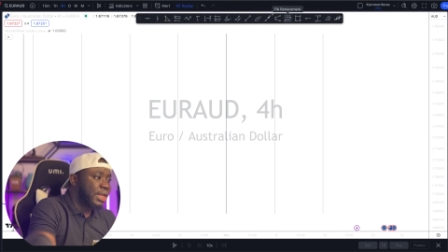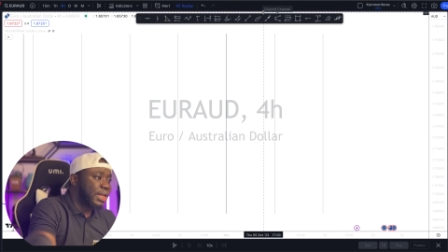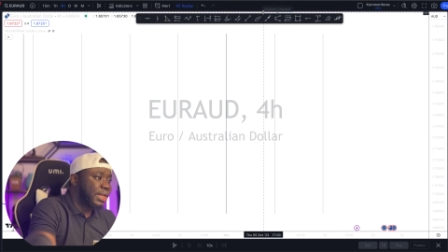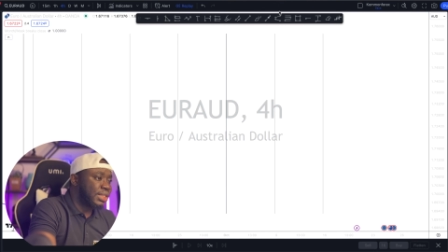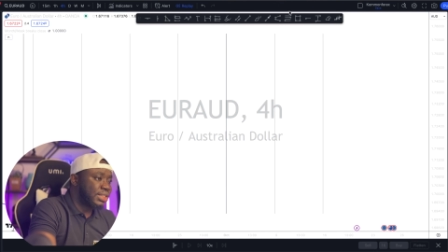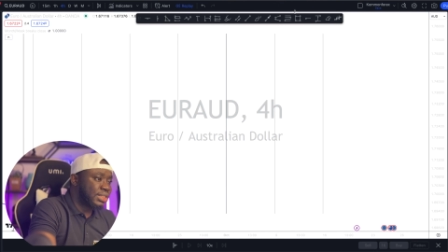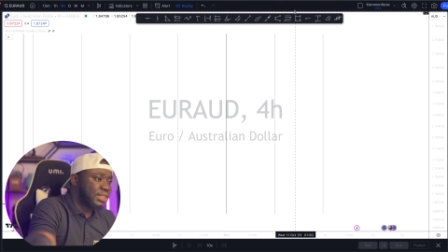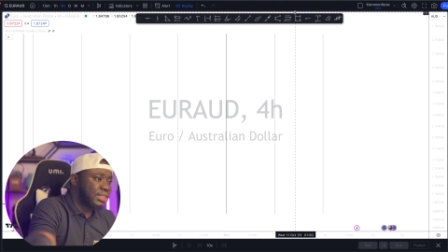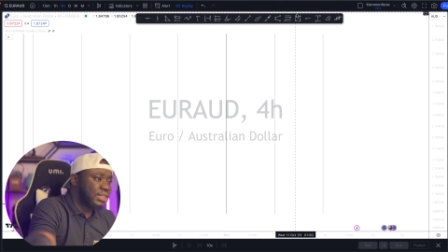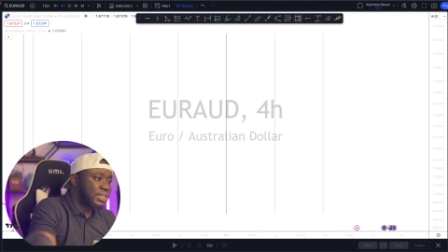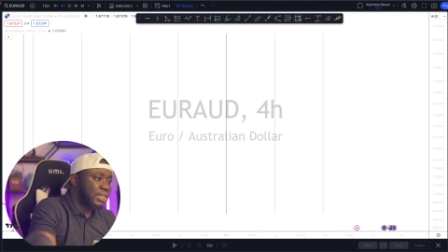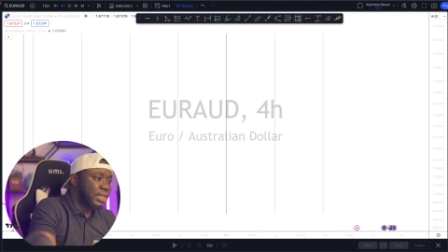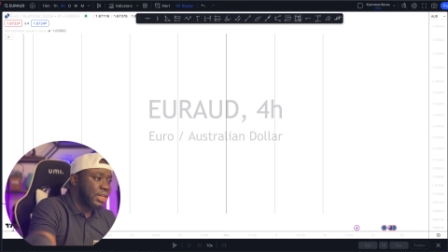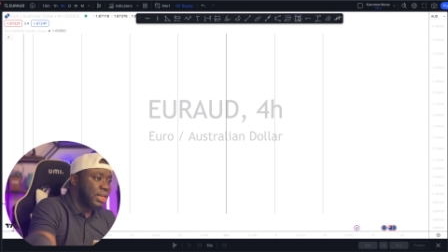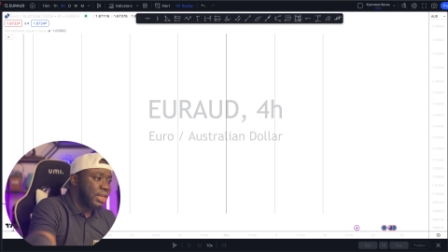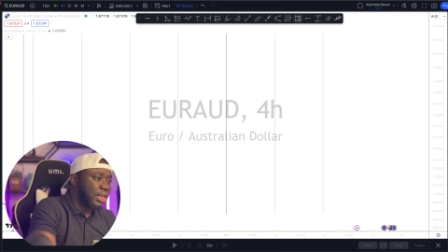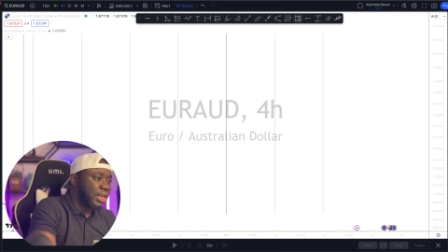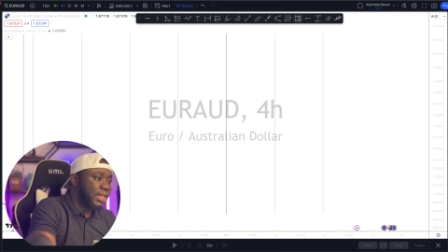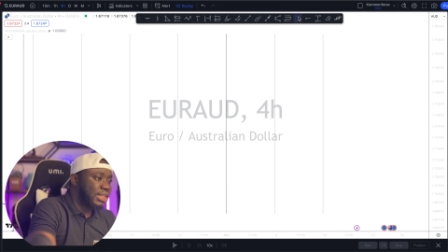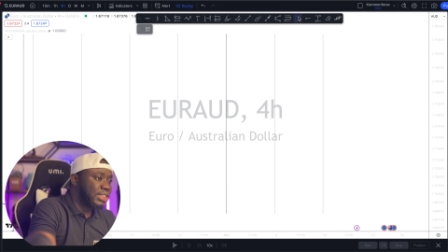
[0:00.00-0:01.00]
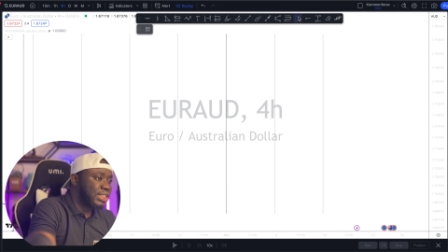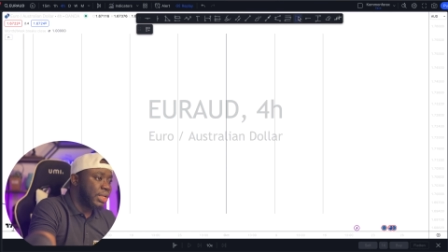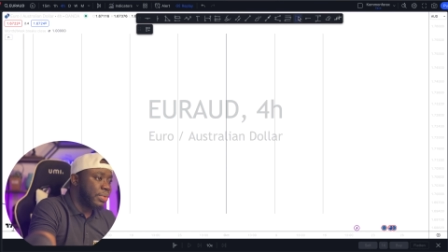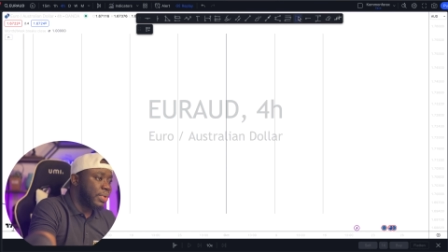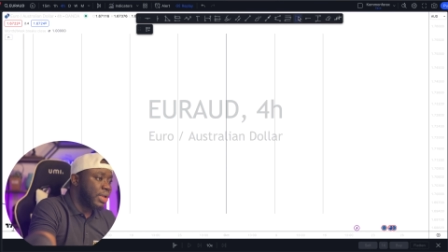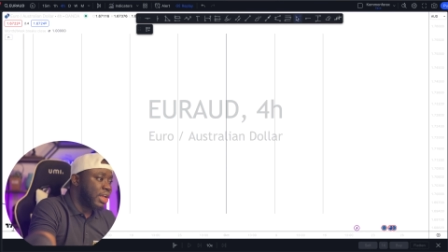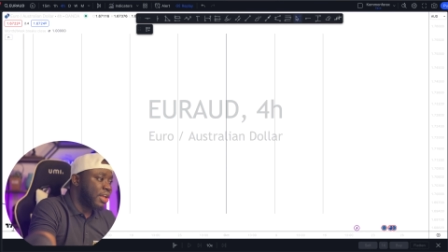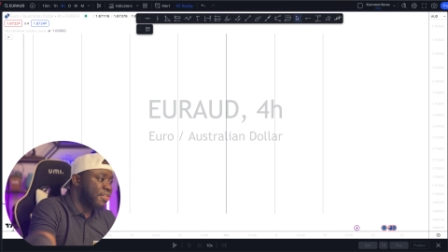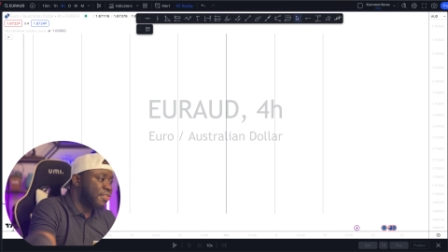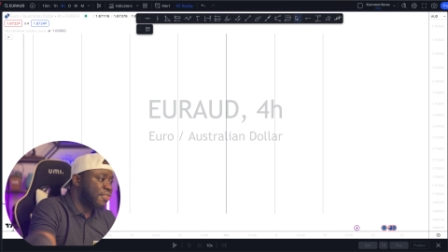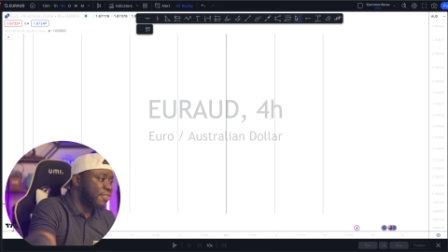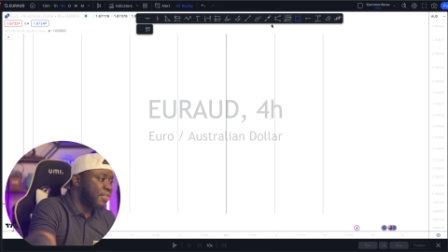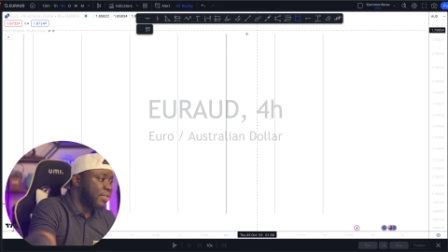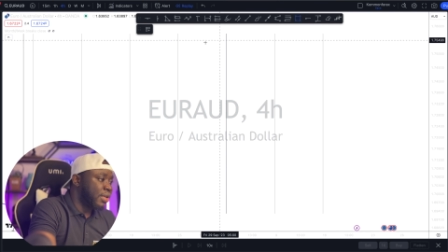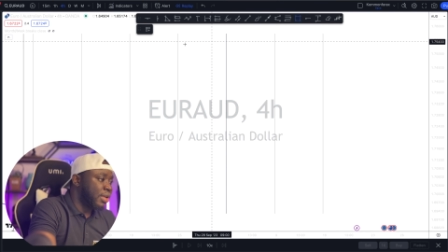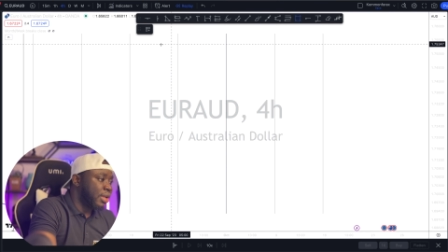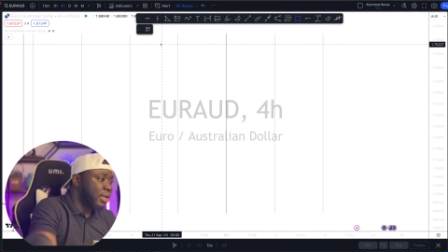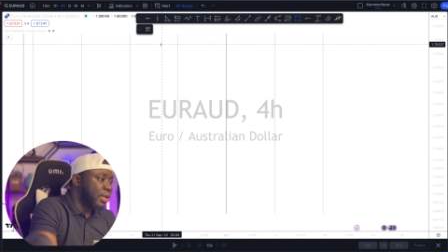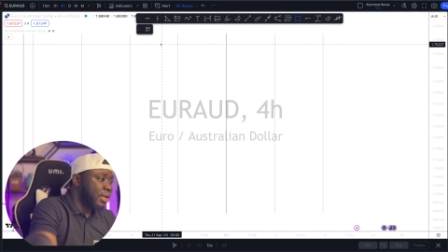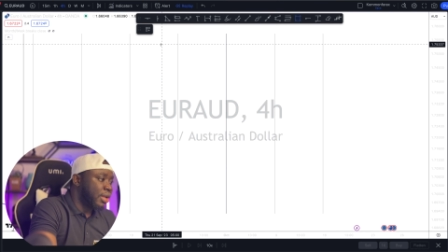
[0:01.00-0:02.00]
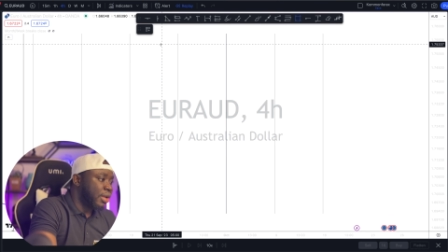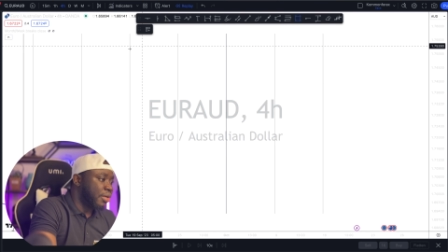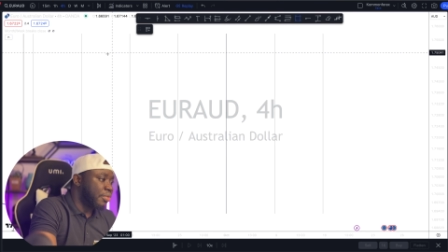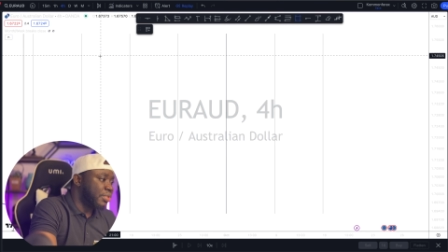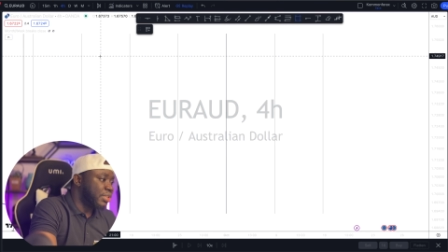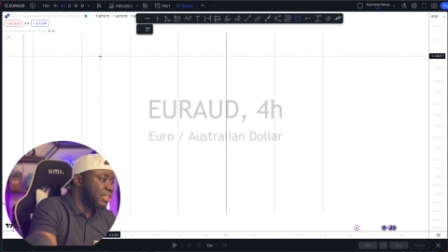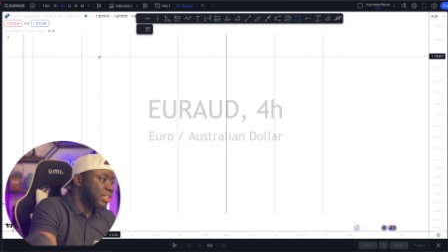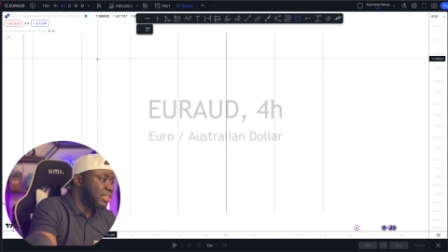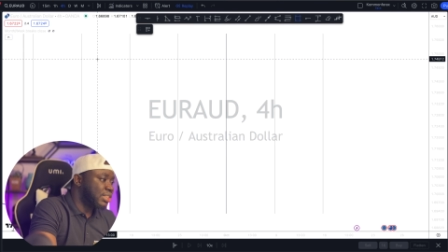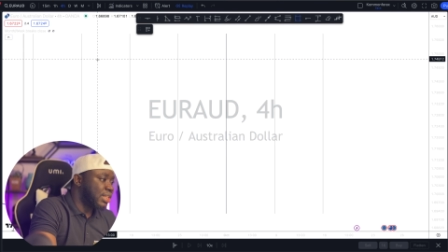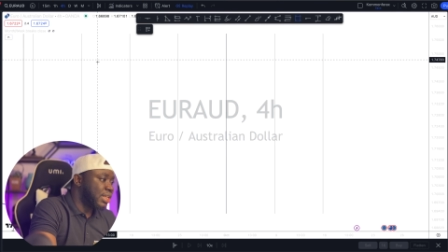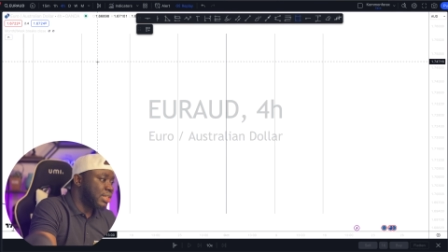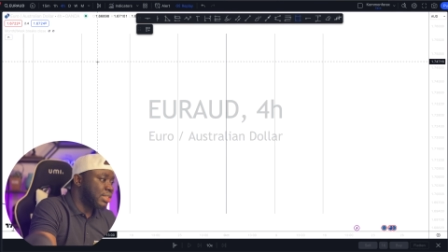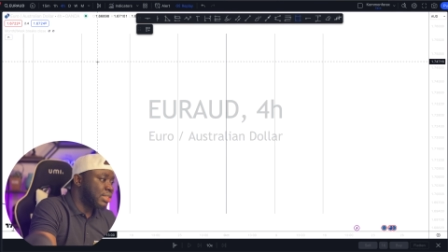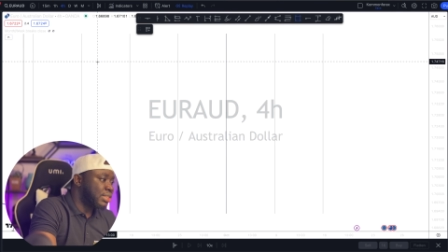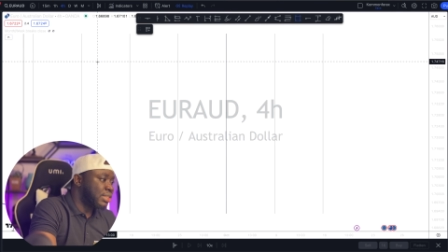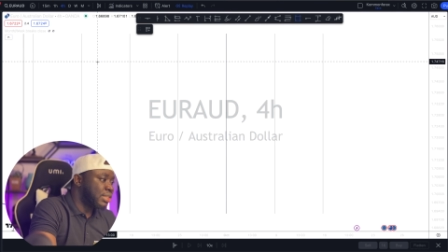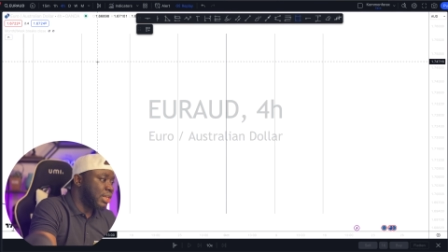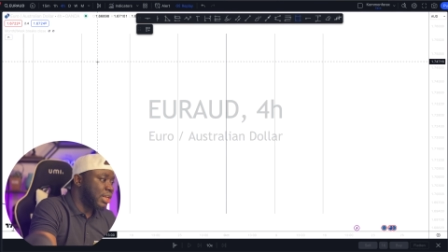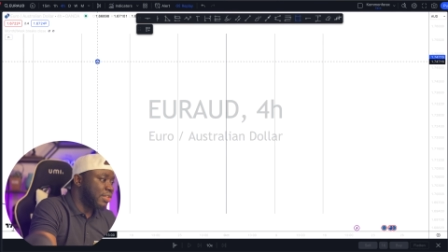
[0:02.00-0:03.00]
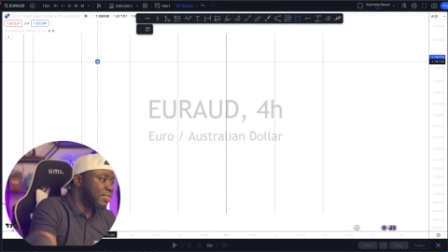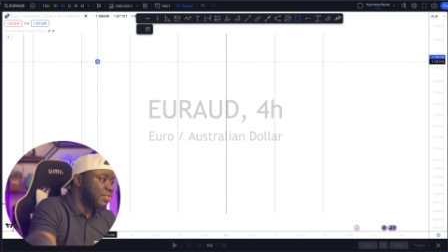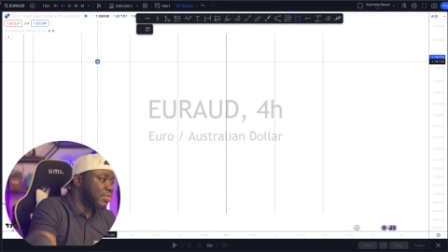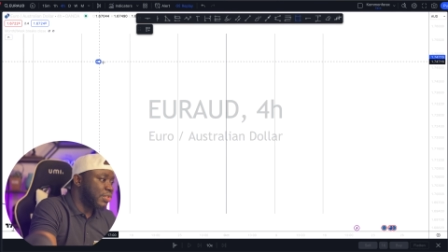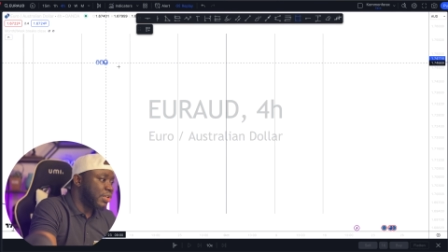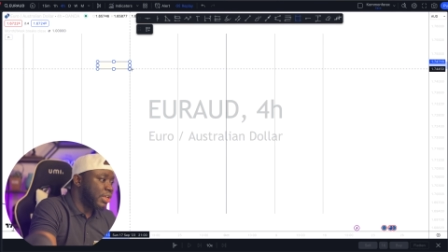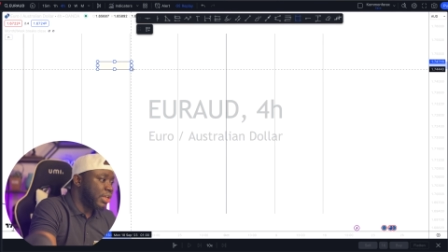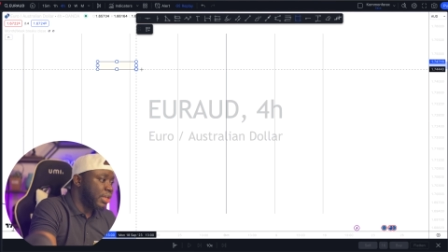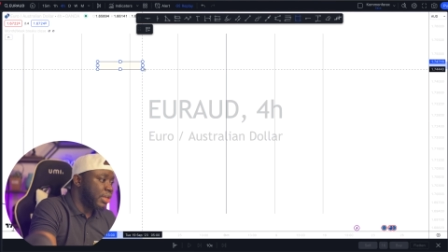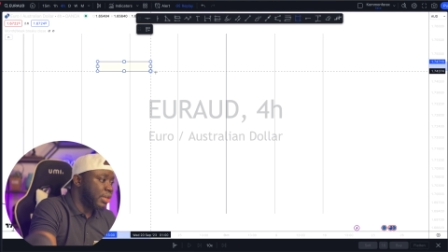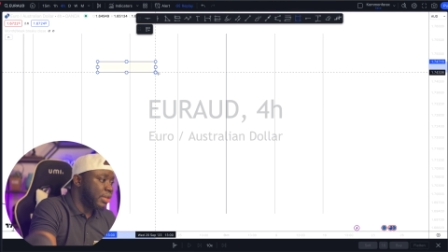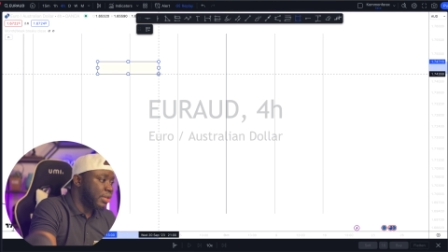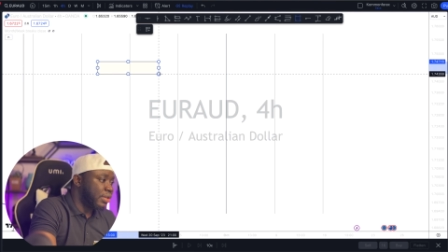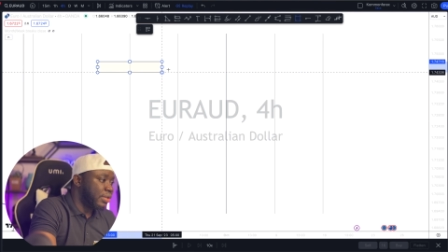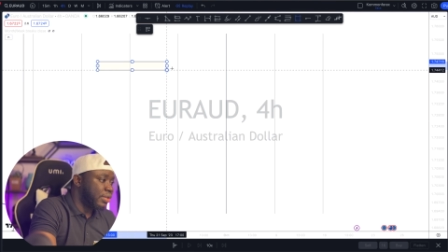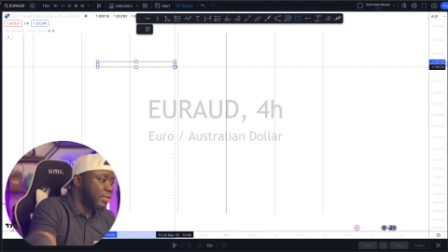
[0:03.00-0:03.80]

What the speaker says: is let's say we have a resistance level here,